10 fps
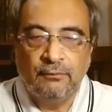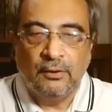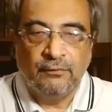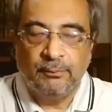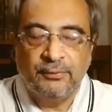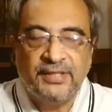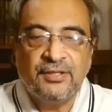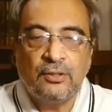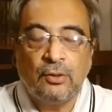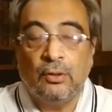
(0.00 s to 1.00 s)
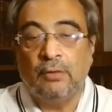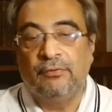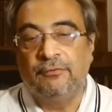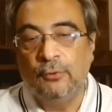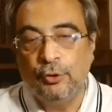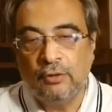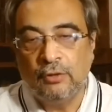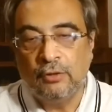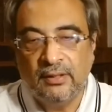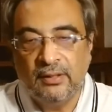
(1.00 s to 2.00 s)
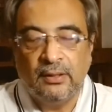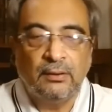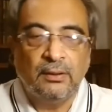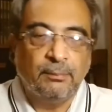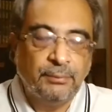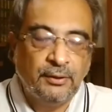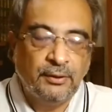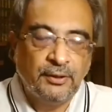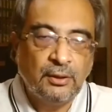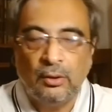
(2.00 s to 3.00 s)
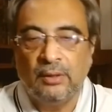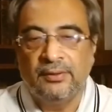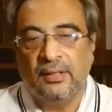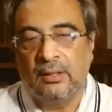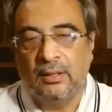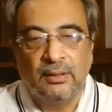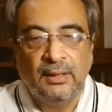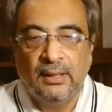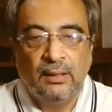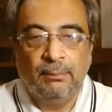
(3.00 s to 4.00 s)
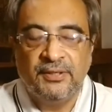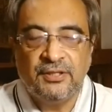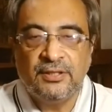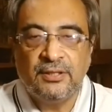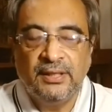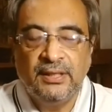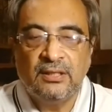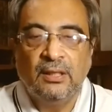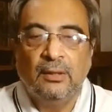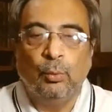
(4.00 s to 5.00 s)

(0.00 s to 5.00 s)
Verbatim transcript: of the present or of the future, whether they are personal or they are our business needs,